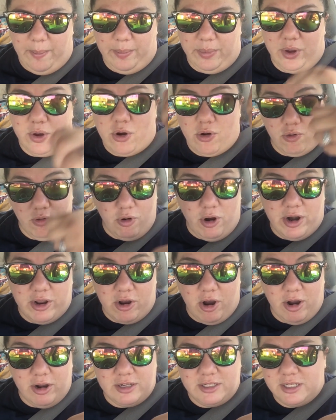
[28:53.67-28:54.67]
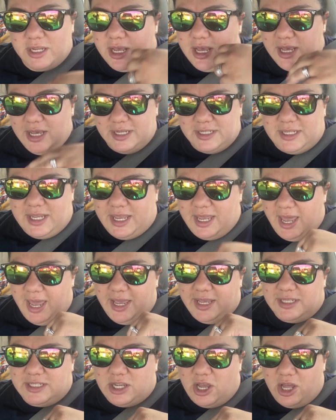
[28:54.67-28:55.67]
your credit cards say
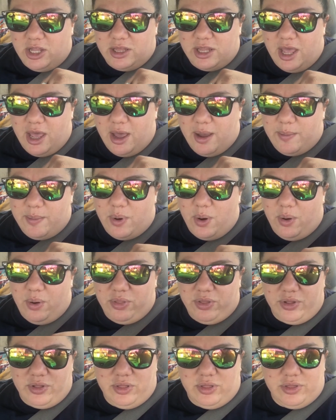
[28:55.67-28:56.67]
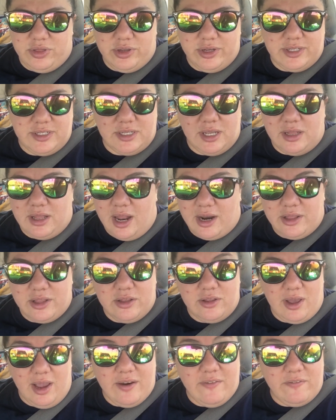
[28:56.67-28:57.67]
Ace on them. A lot of
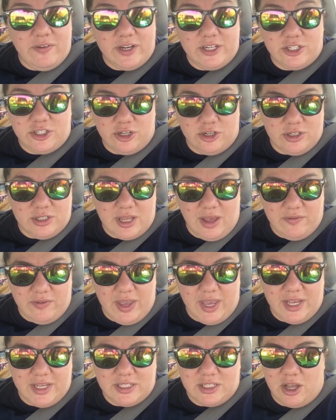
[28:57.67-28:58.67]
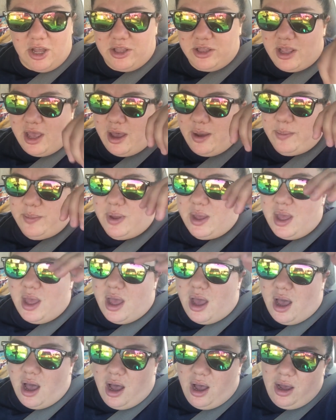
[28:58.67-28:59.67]
the light fixtures have Ace on them.
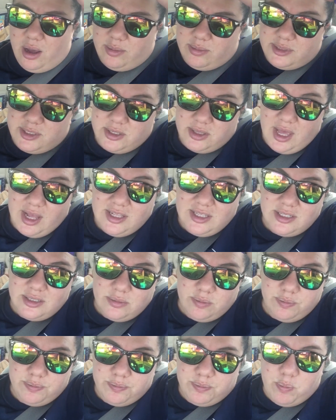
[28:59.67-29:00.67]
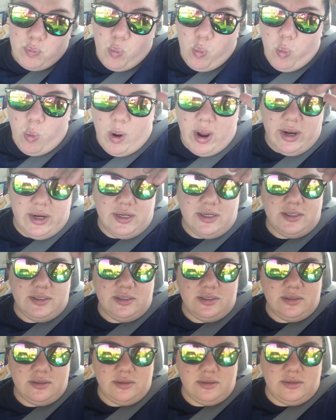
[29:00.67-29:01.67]
So that's
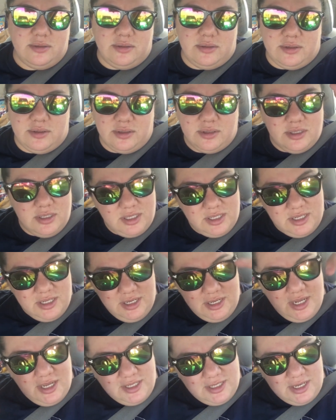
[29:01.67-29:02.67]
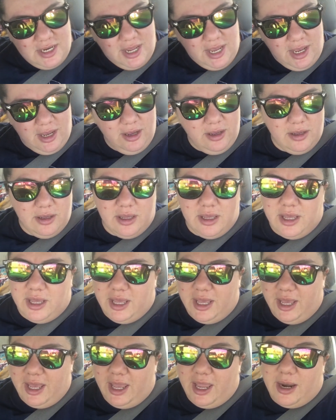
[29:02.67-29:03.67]
what's Disney
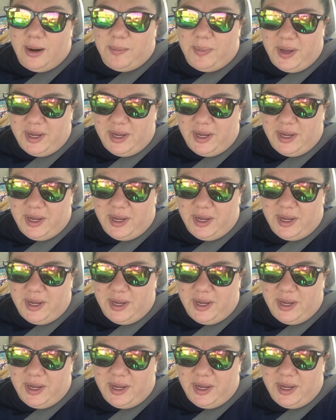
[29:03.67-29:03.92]
in